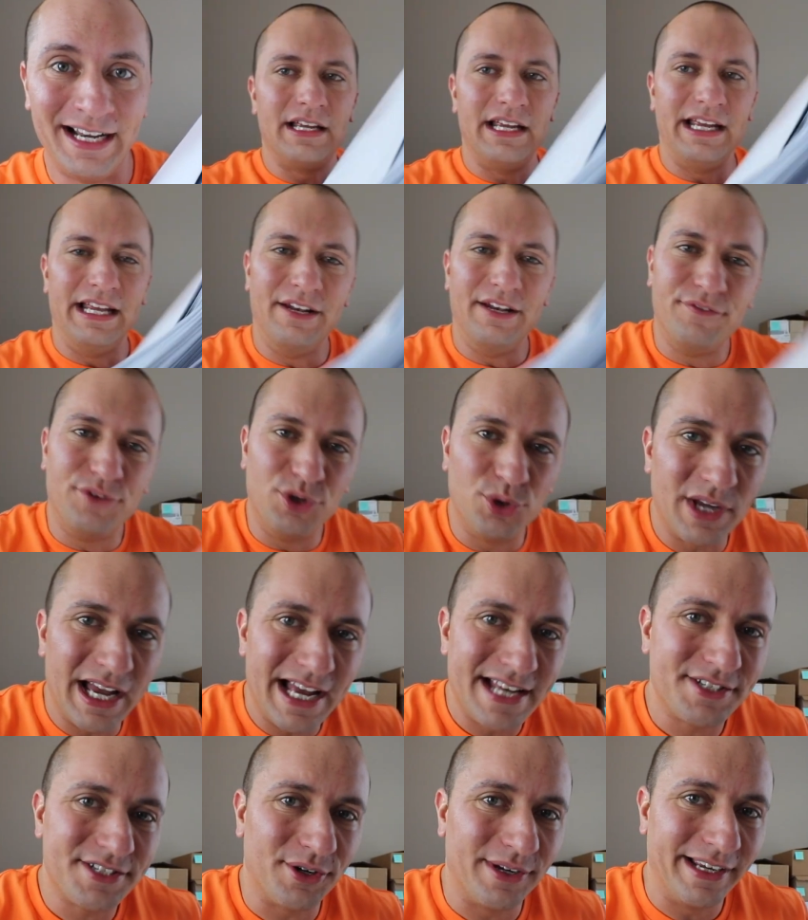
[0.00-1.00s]
And if you
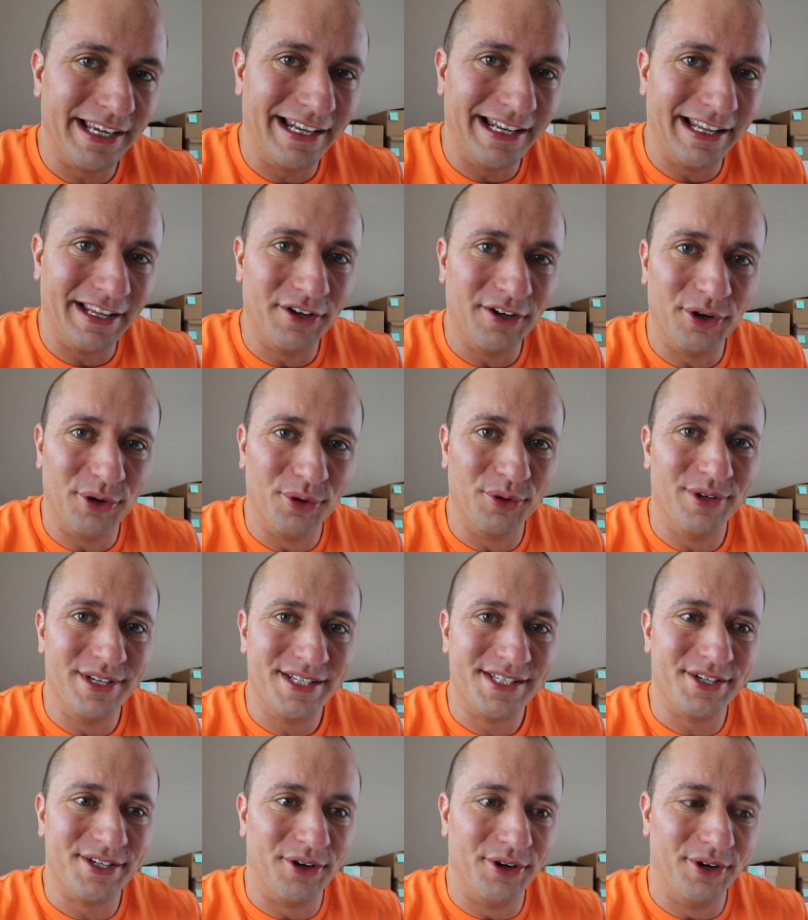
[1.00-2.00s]
guys aren't getting an early
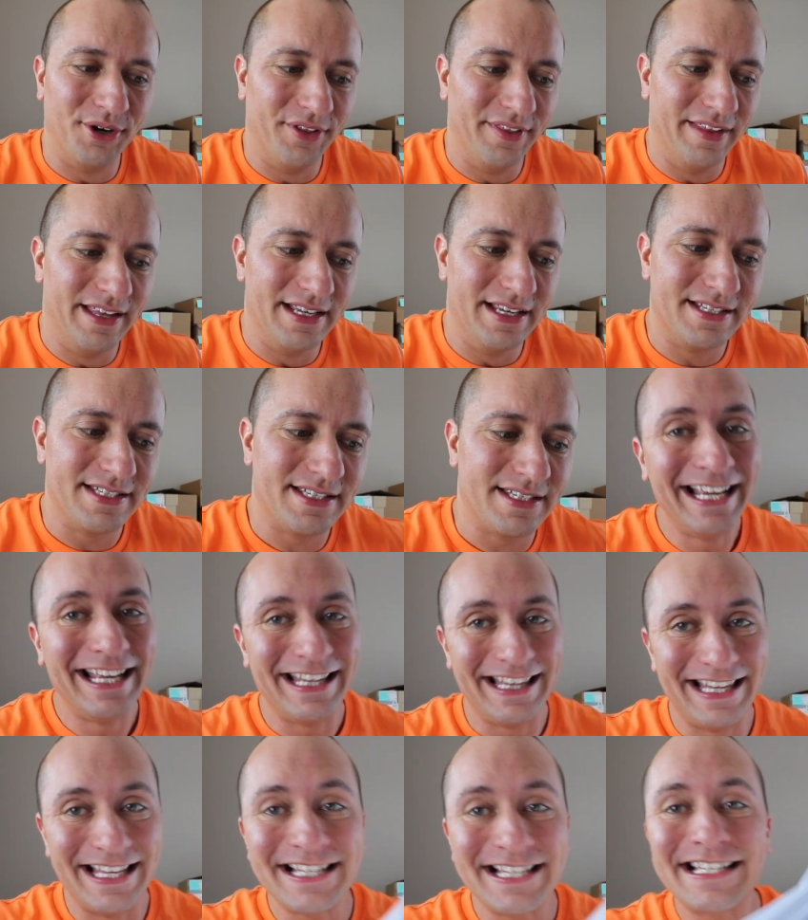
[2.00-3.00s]
start on this,
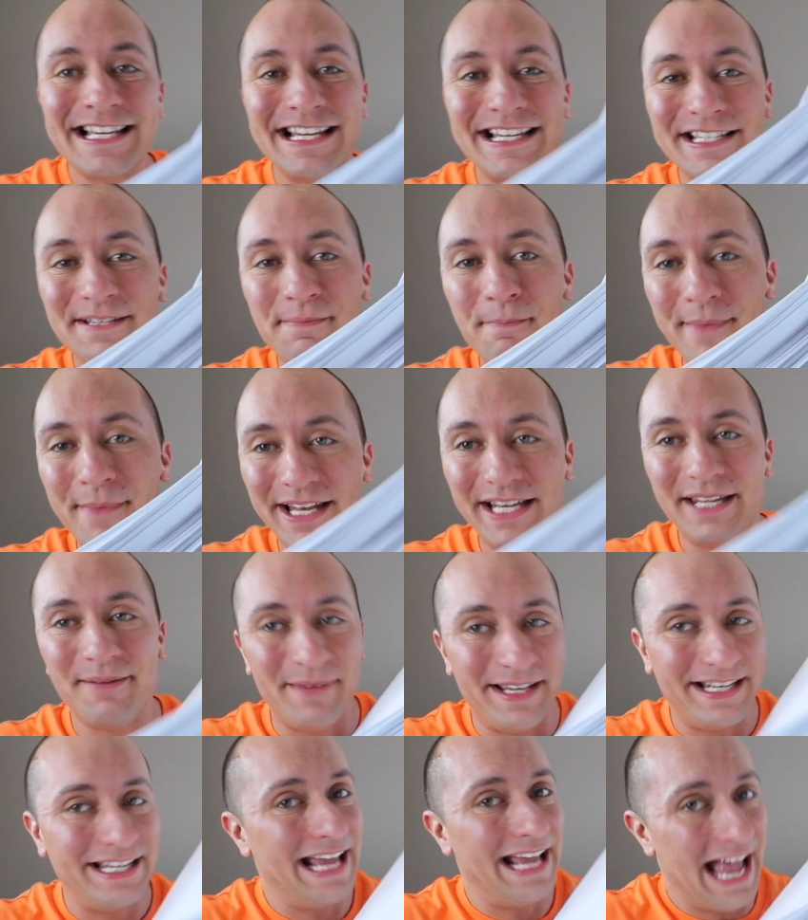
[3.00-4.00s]
this is many,
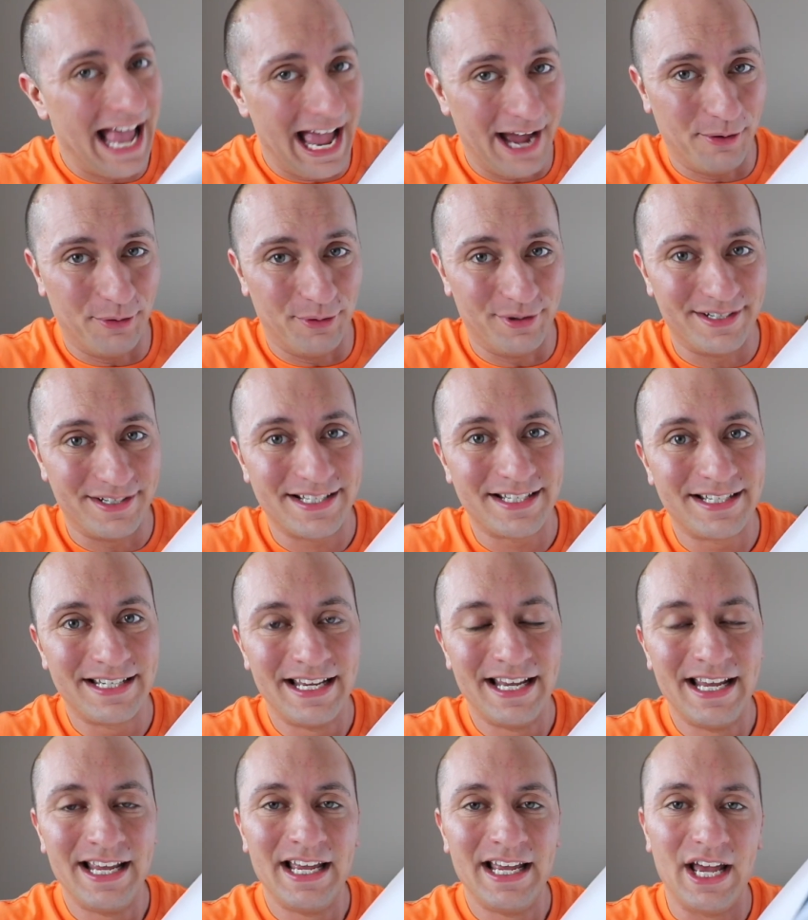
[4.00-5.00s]
many hours
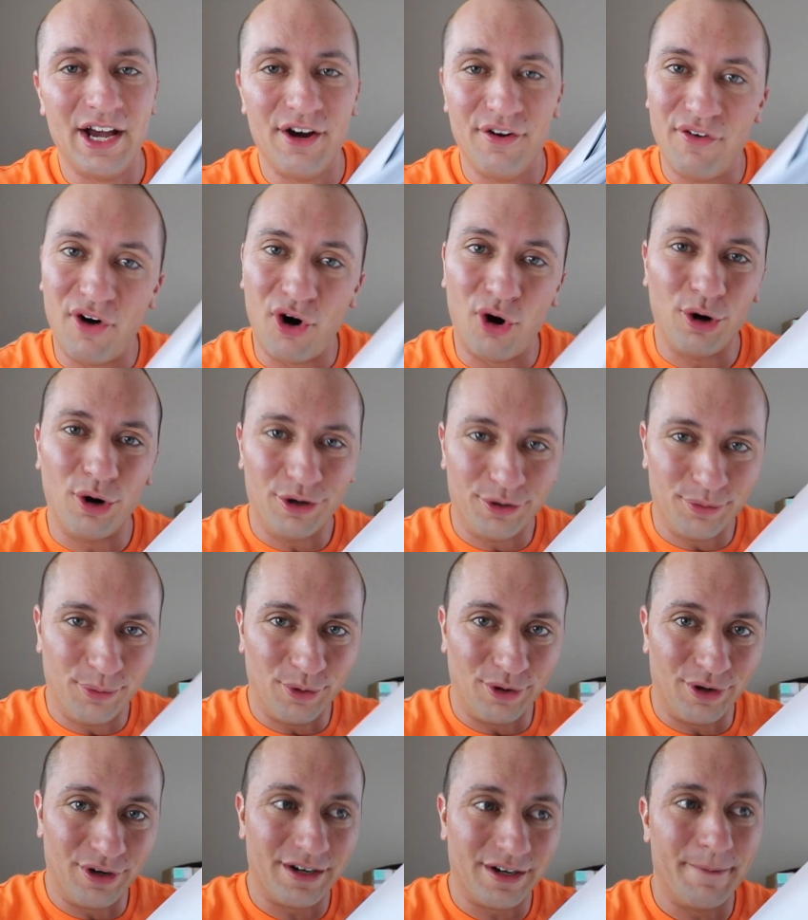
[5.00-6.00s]
of hard
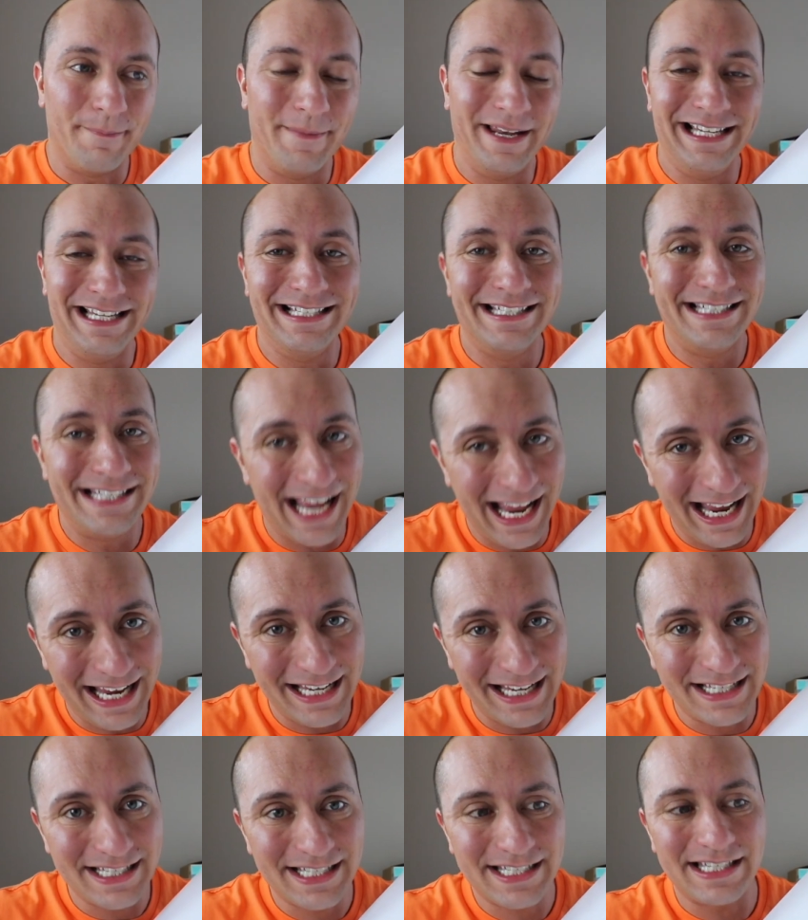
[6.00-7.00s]
work, many
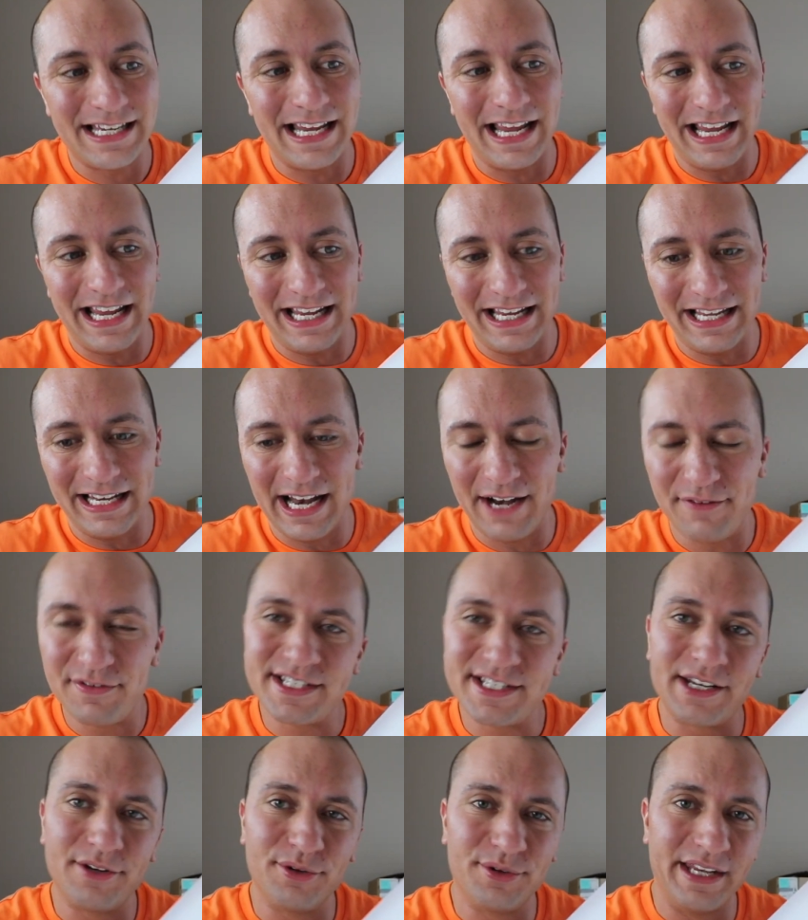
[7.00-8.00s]
days, and every
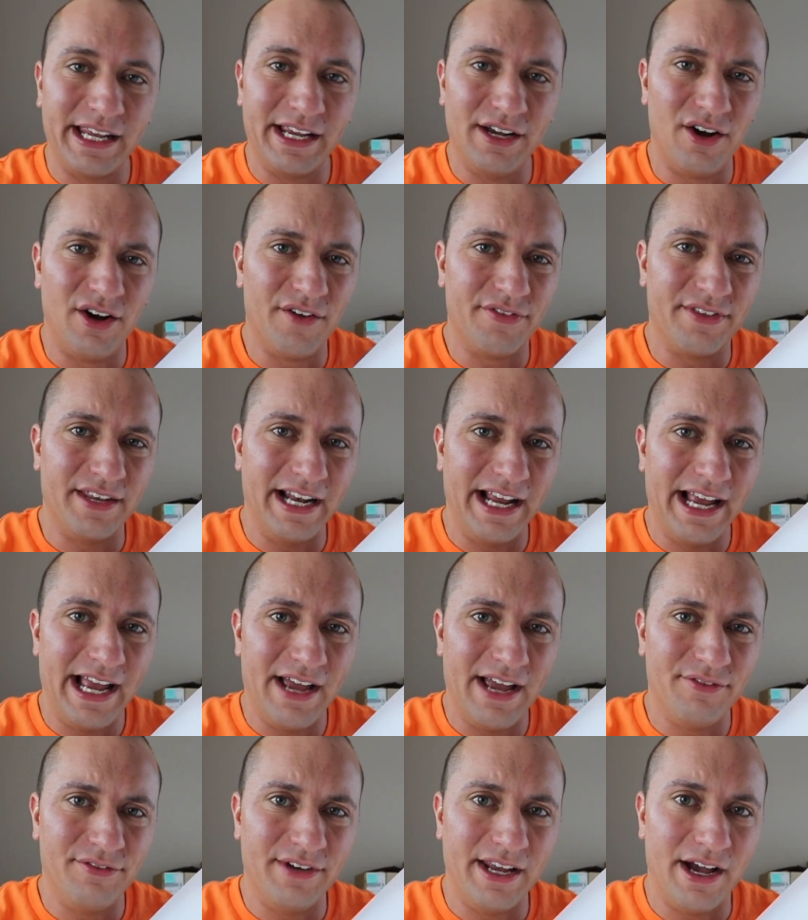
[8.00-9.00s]
single day off that I
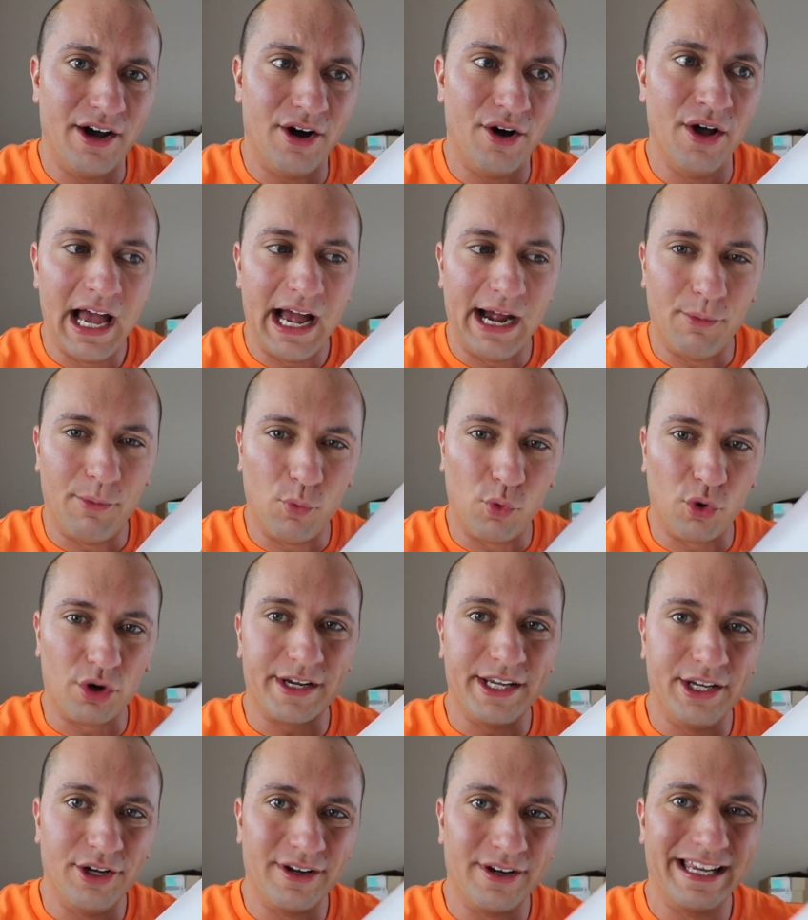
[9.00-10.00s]
have now, I'm
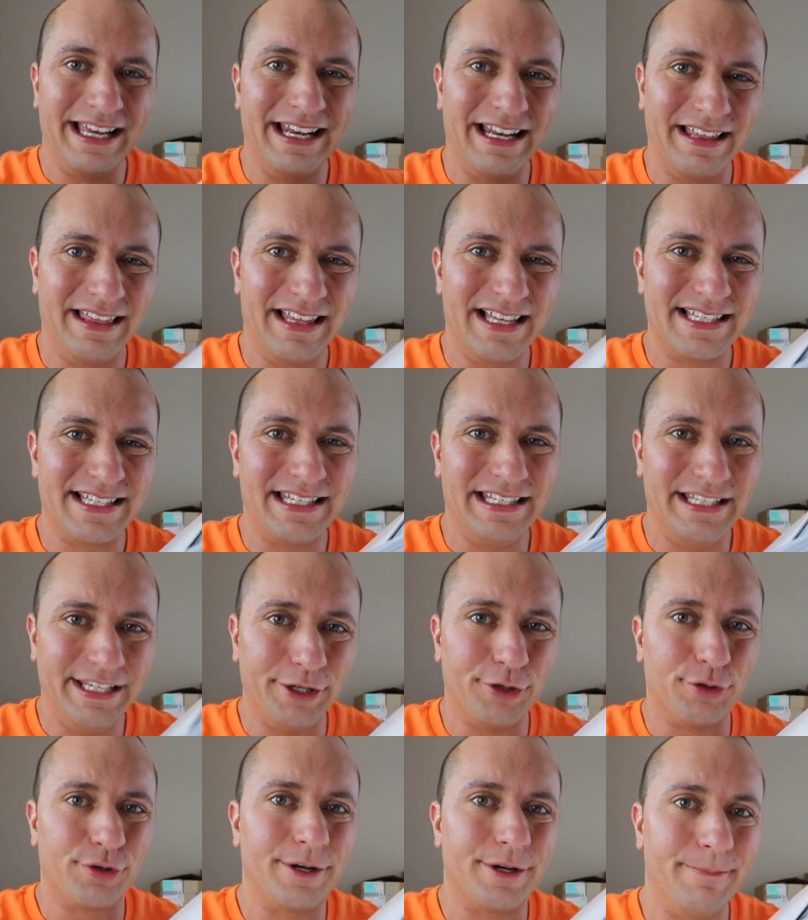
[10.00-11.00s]
working on getting this
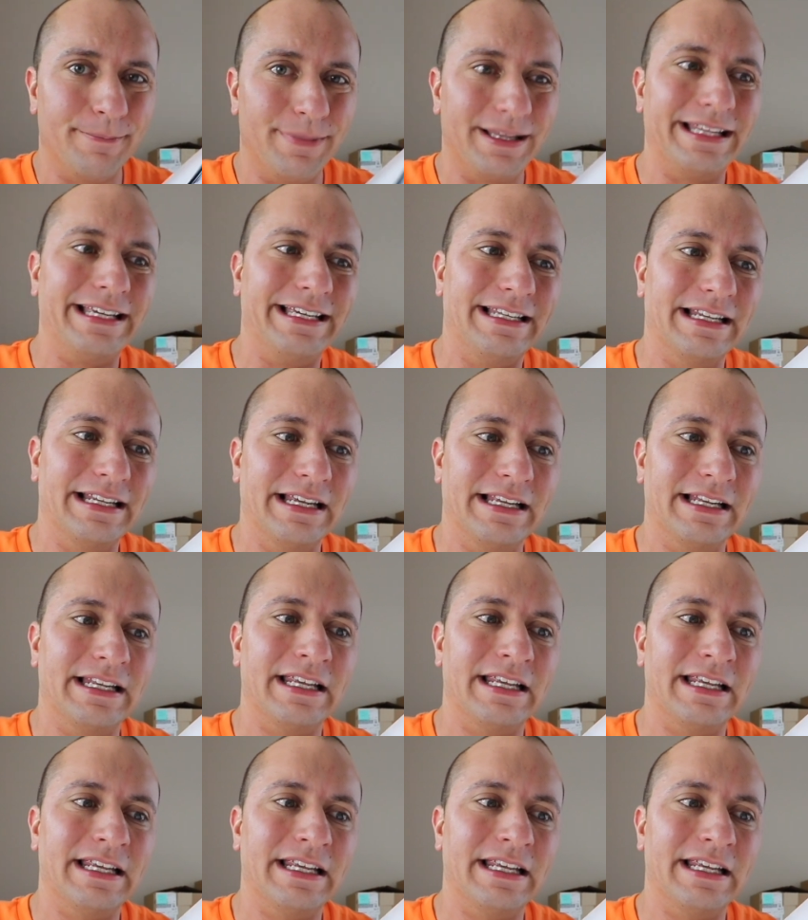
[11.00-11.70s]
year completed,